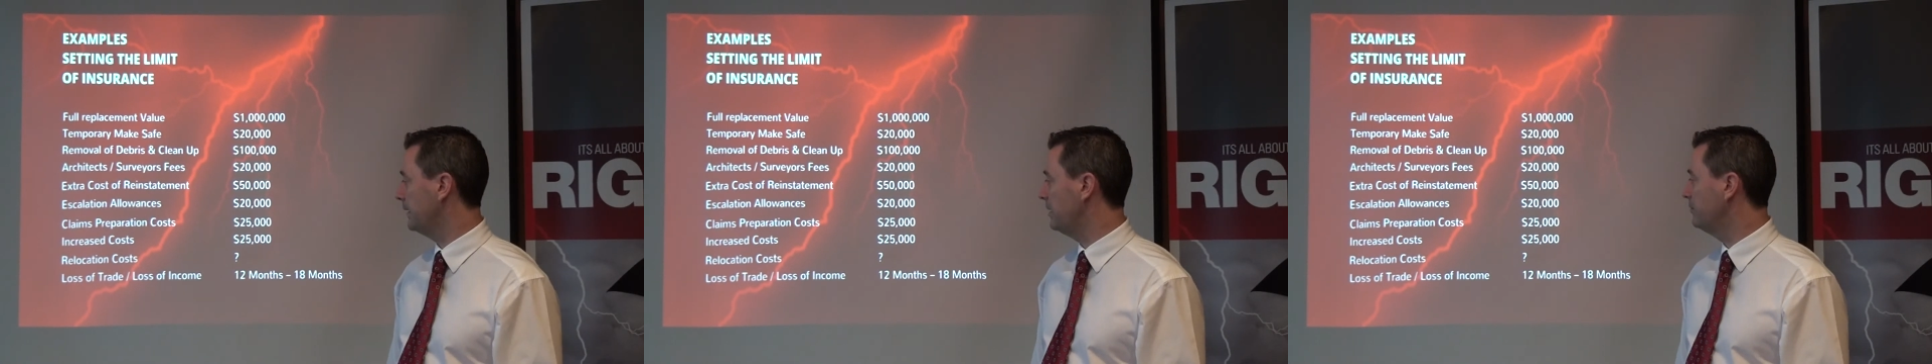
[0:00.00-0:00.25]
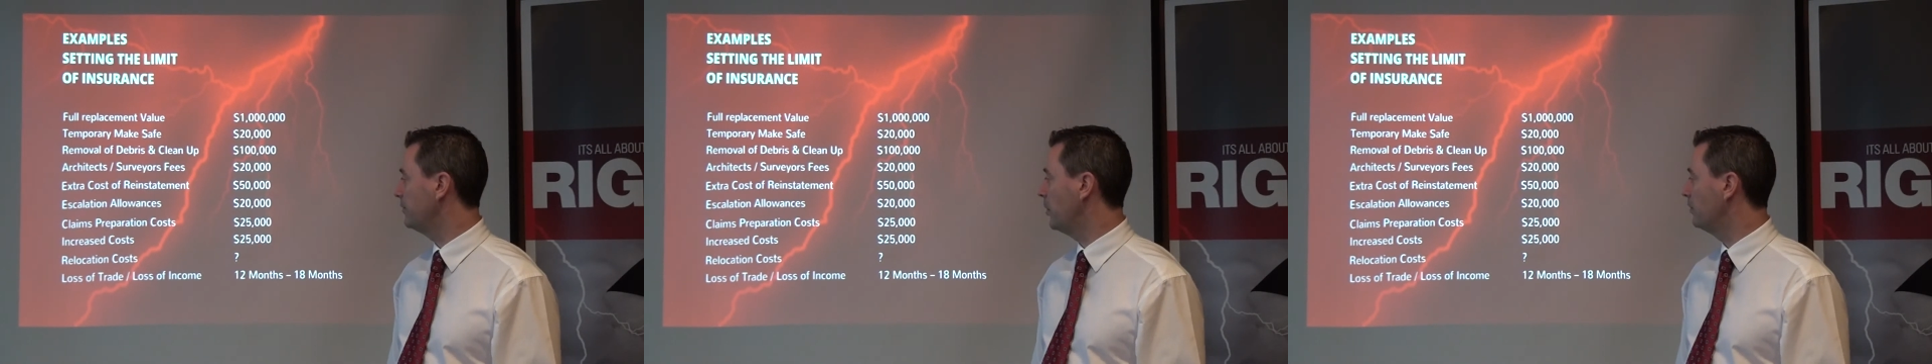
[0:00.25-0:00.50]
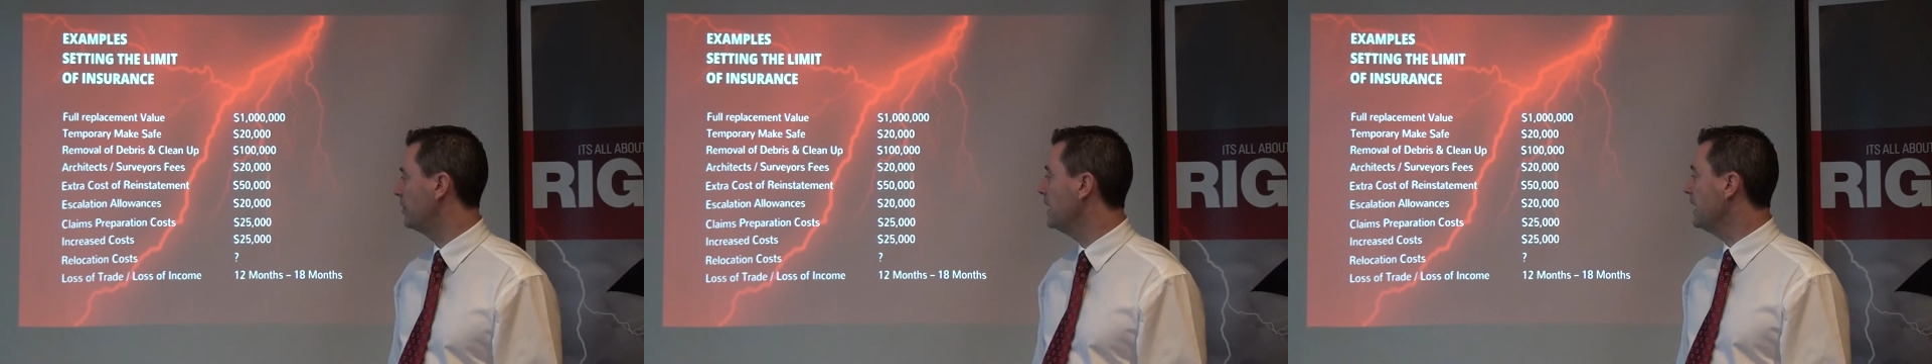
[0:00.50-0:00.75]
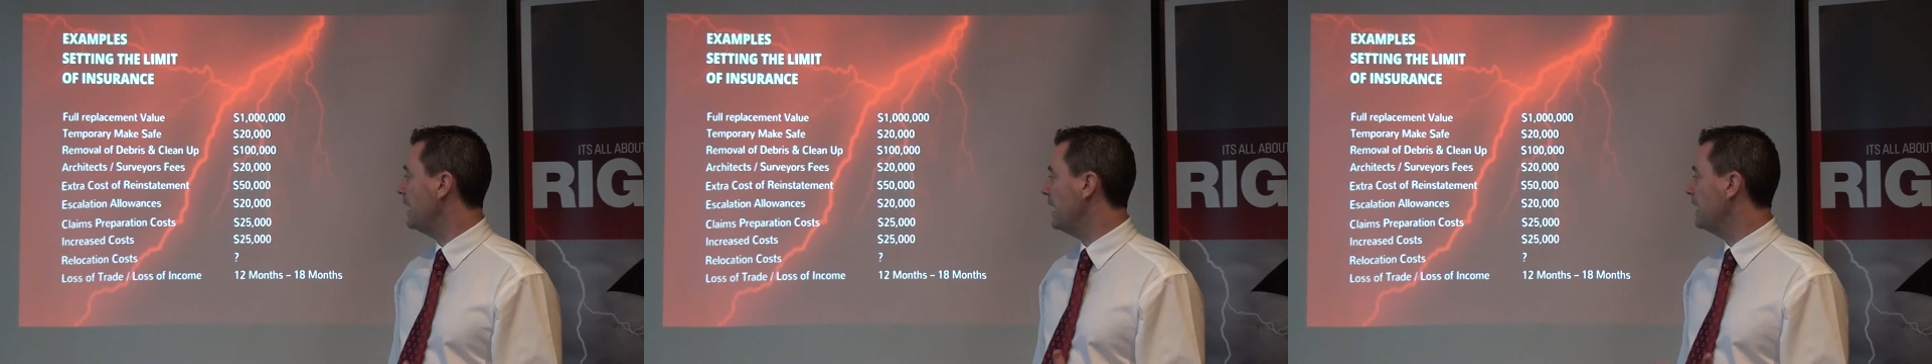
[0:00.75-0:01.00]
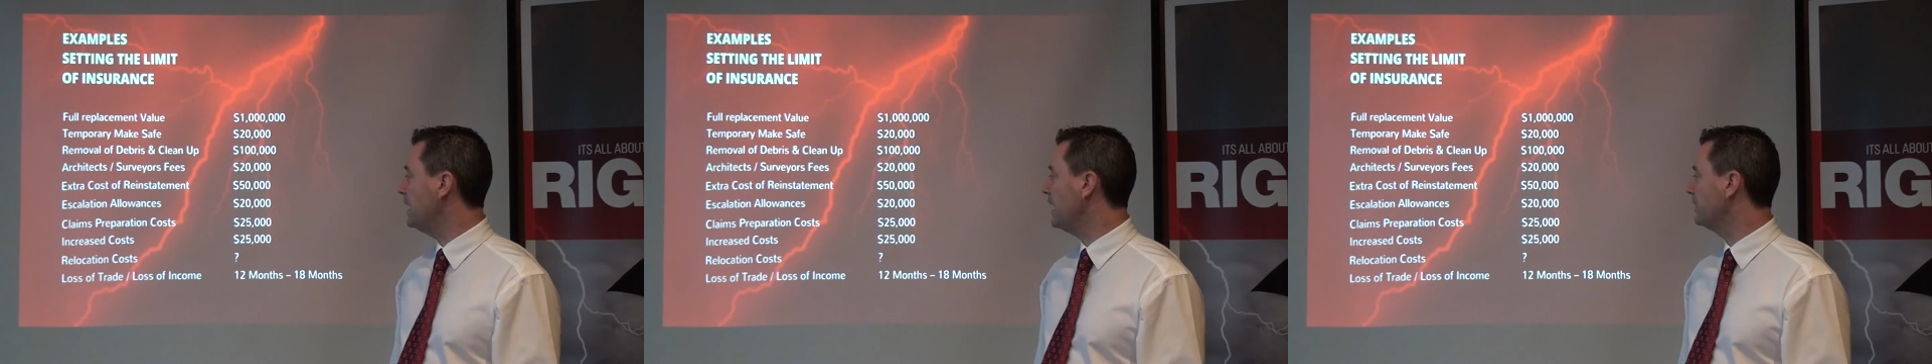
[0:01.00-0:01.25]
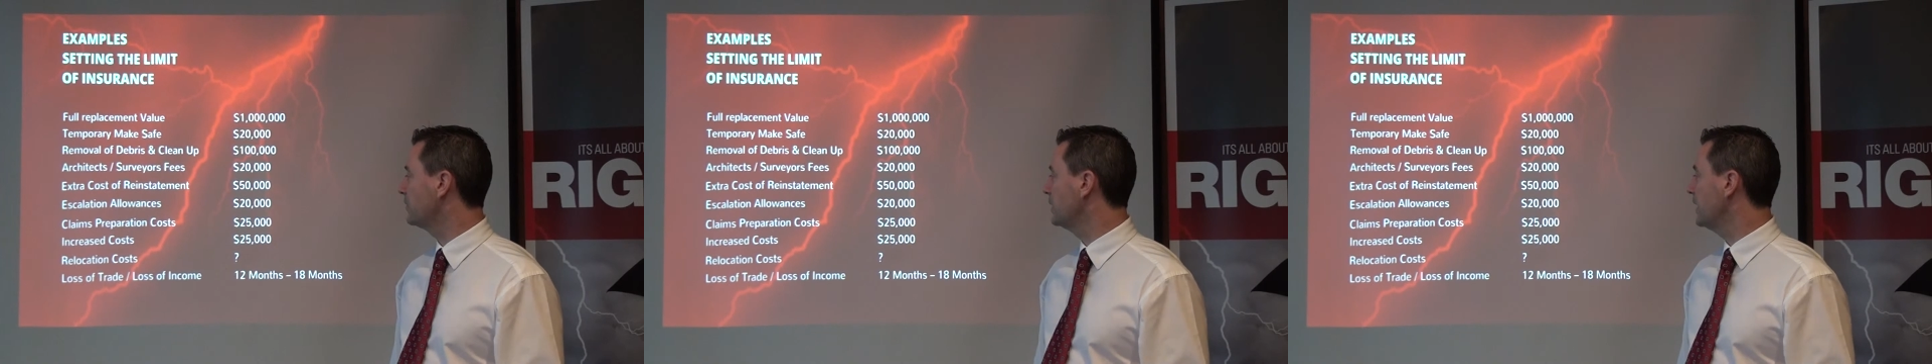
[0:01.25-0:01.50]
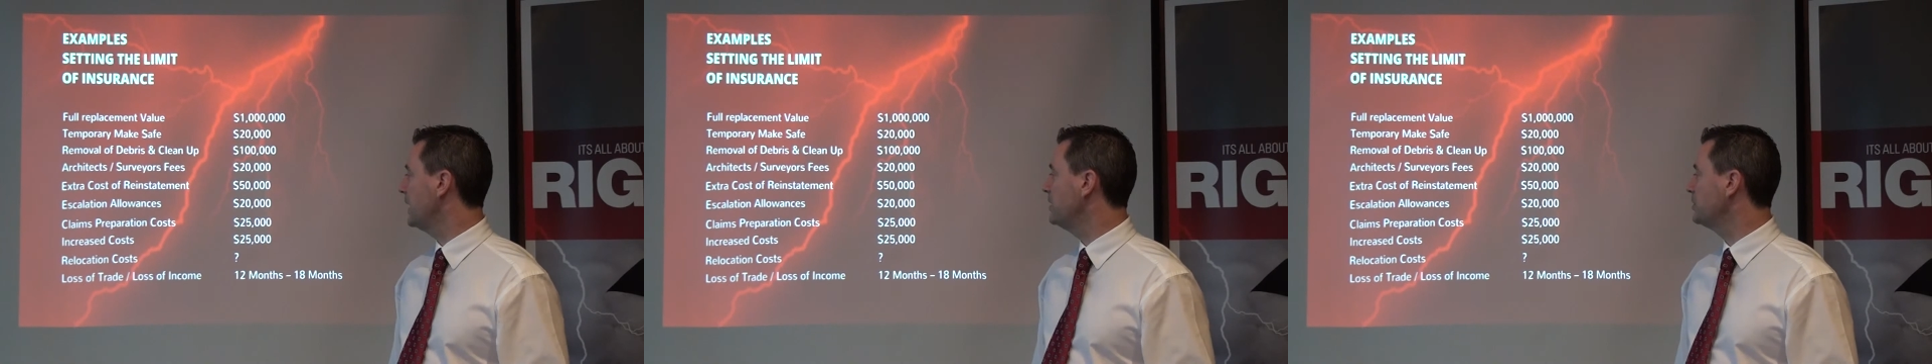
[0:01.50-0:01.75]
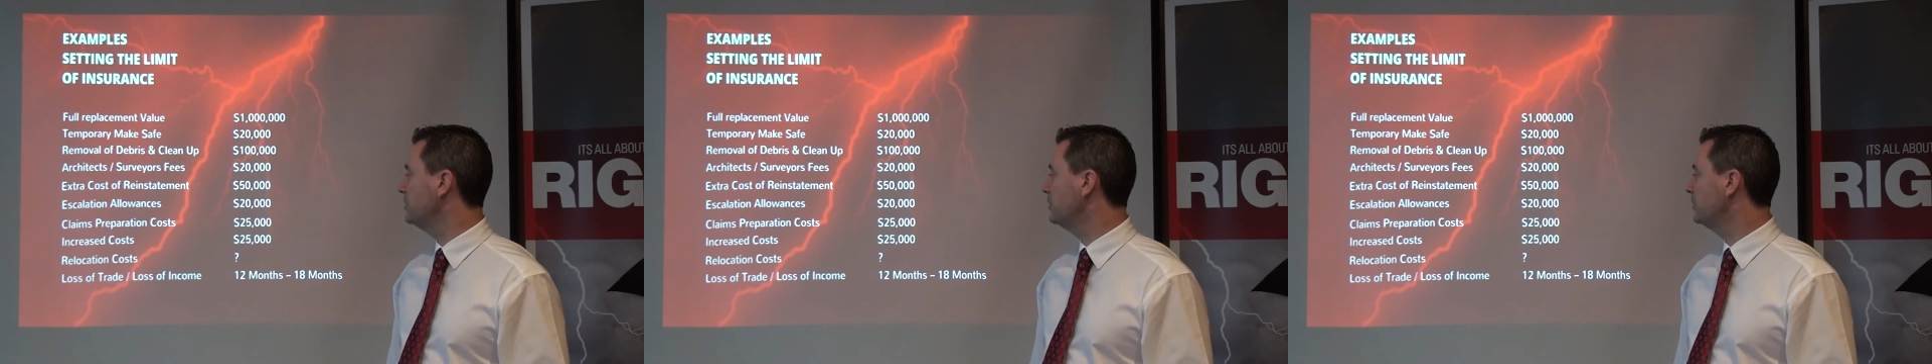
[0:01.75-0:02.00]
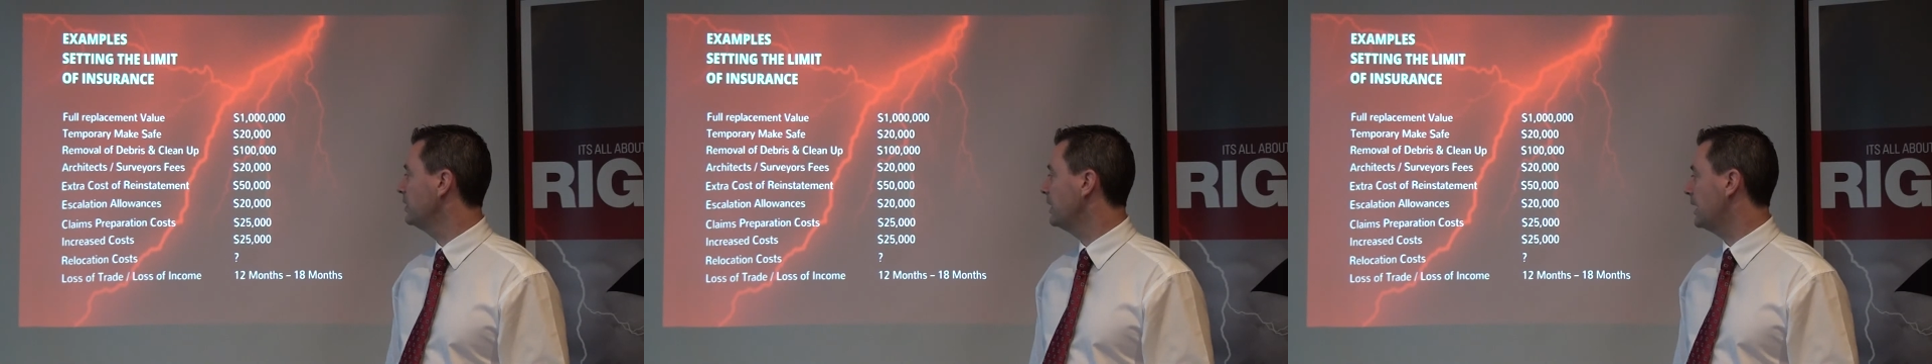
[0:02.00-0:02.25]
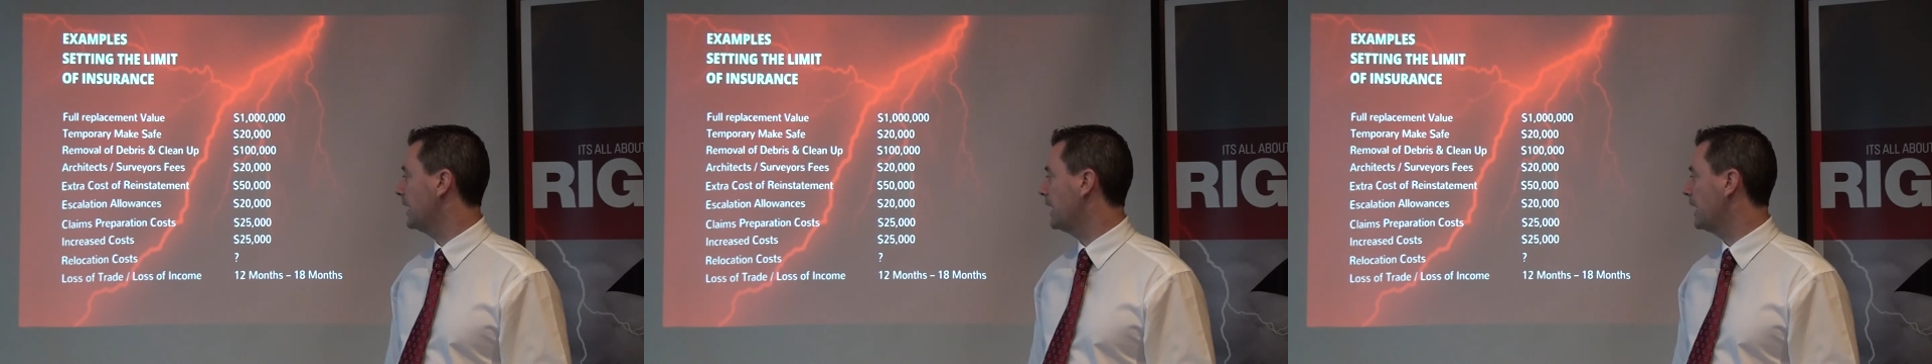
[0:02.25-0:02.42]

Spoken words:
involved, any escalations,